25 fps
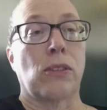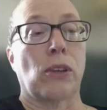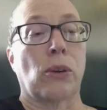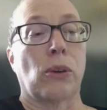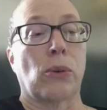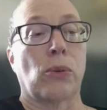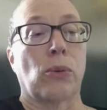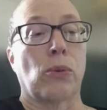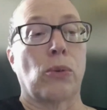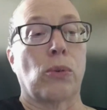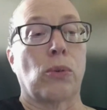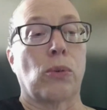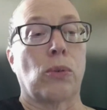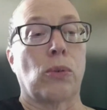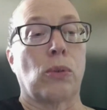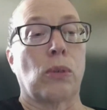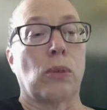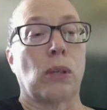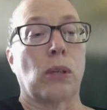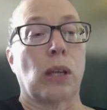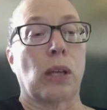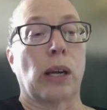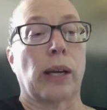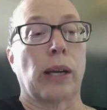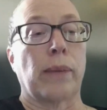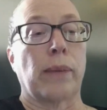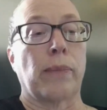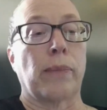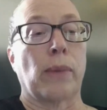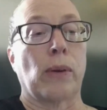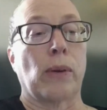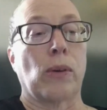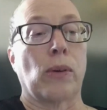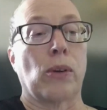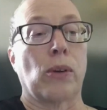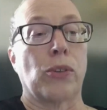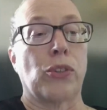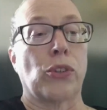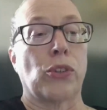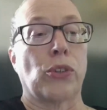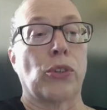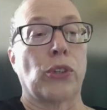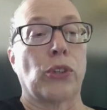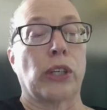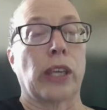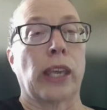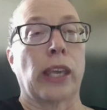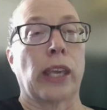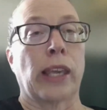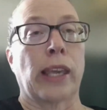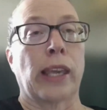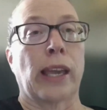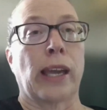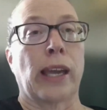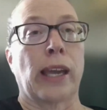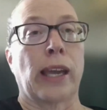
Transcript: So I'm also looking